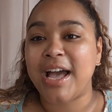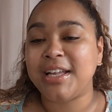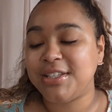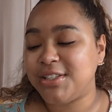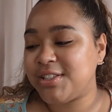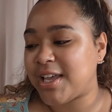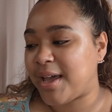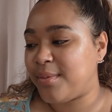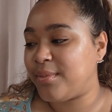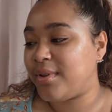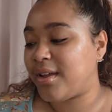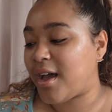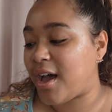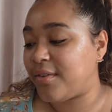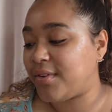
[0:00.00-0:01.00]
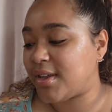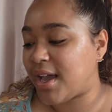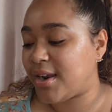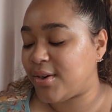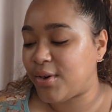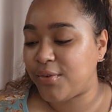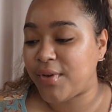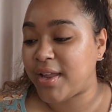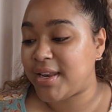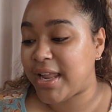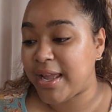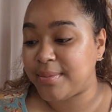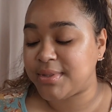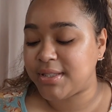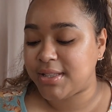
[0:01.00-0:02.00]
don't know if I
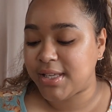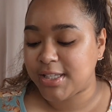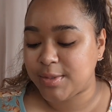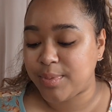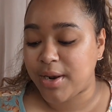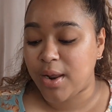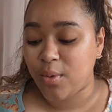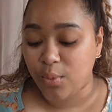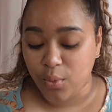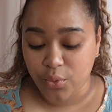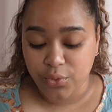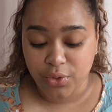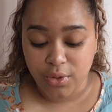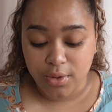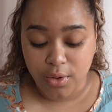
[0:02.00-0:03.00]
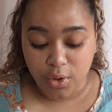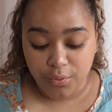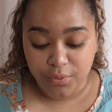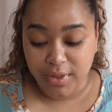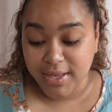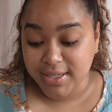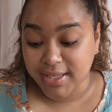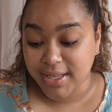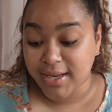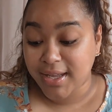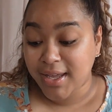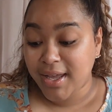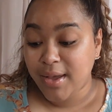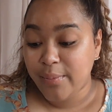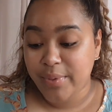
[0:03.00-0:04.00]
named it this, but hopefully I did,
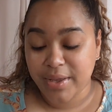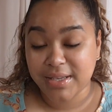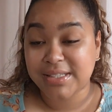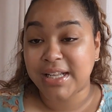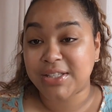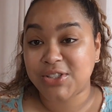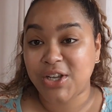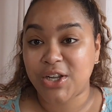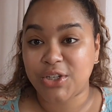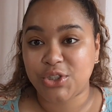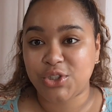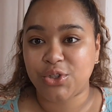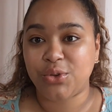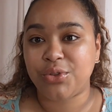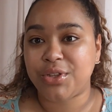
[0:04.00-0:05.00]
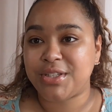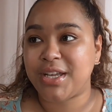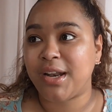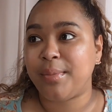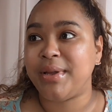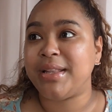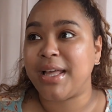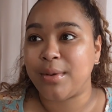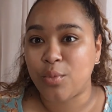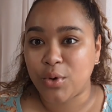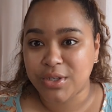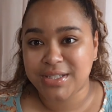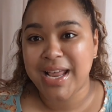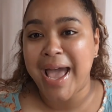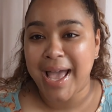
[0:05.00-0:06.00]
because that's the honest truth. It's gonna be like more
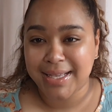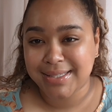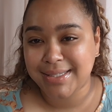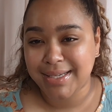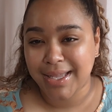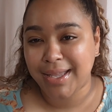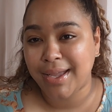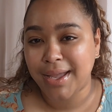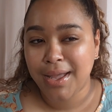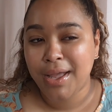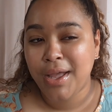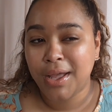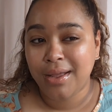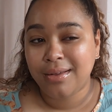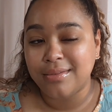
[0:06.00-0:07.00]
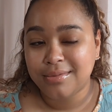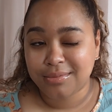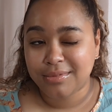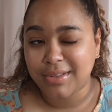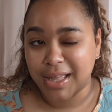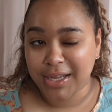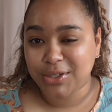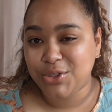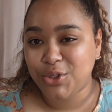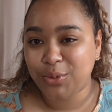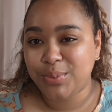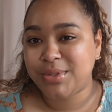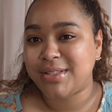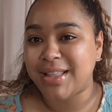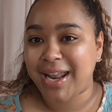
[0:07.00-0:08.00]
testing, like
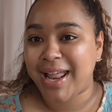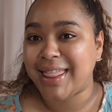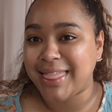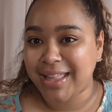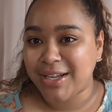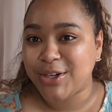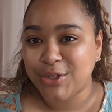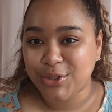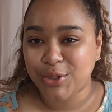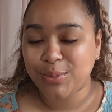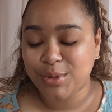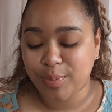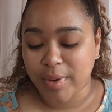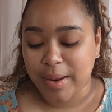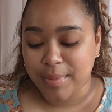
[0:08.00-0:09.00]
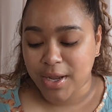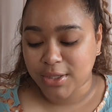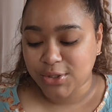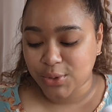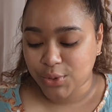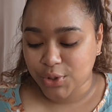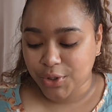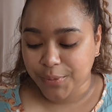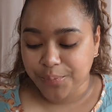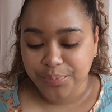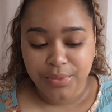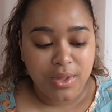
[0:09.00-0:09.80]
dupes that I think are dupes, but I'm not so sure.